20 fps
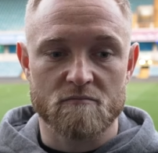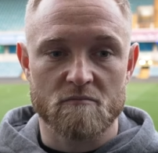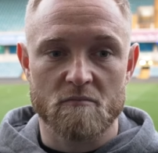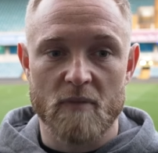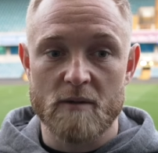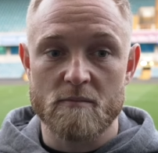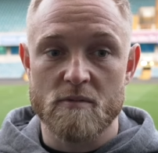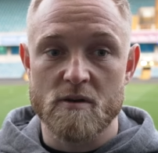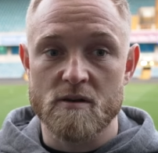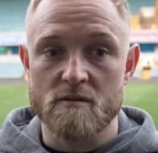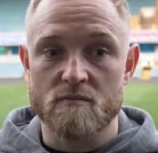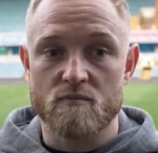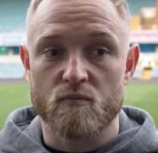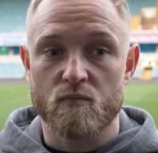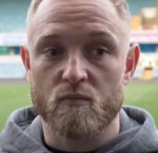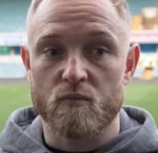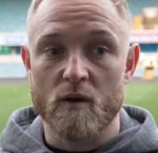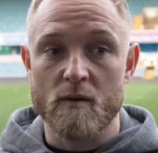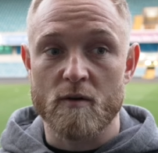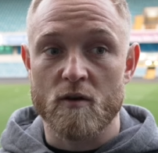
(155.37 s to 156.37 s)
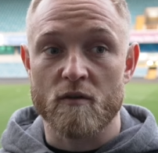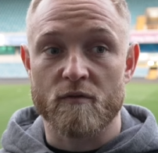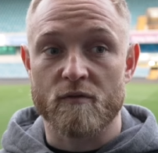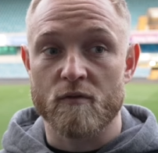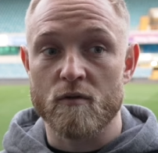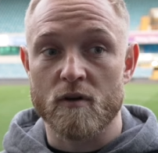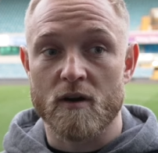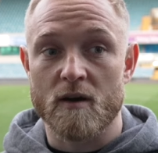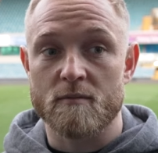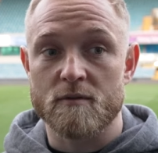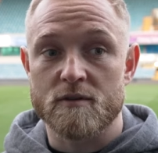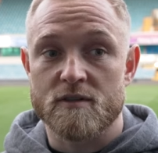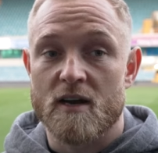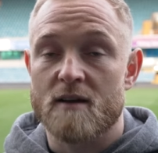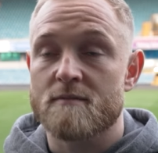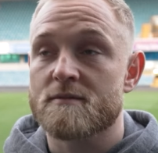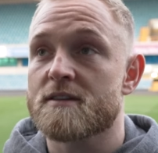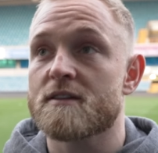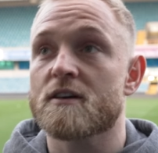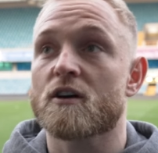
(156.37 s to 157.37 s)
Maybe we got through a couple of
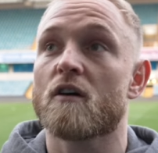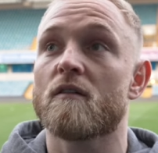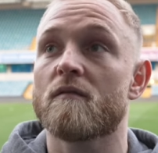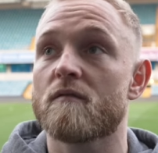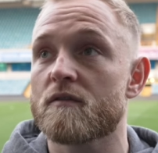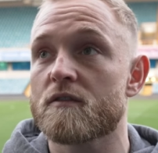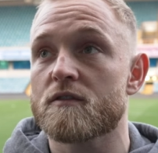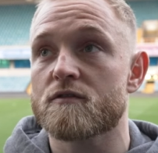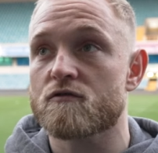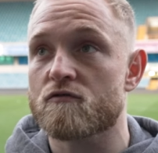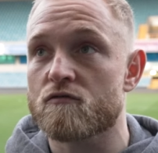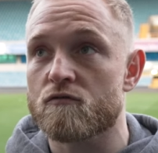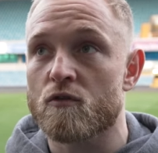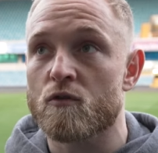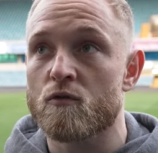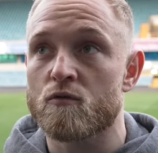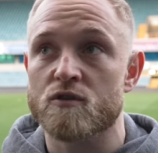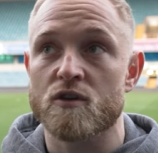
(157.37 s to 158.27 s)
times and the confidence grew,